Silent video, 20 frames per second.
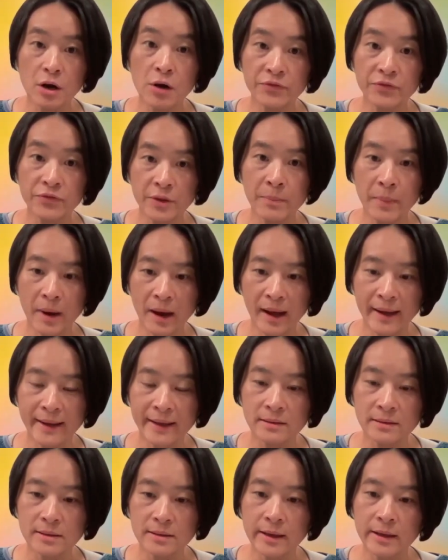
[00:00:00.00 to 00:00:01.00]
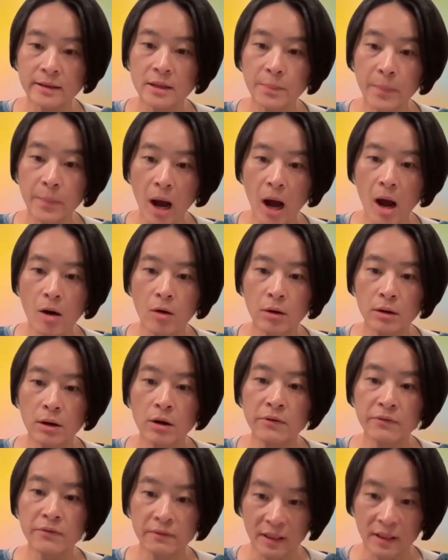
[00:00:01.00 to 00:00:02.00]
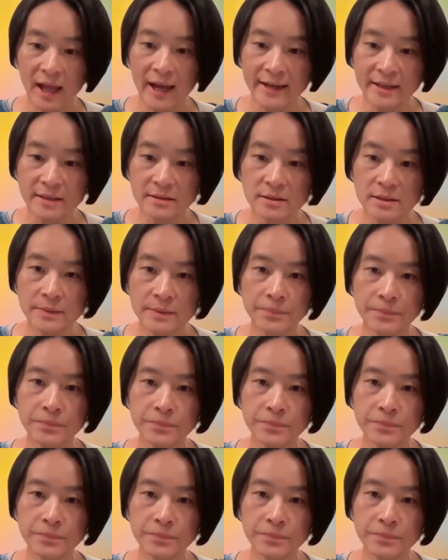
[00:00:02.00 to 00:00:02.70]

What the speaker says: of the mind and the power of light.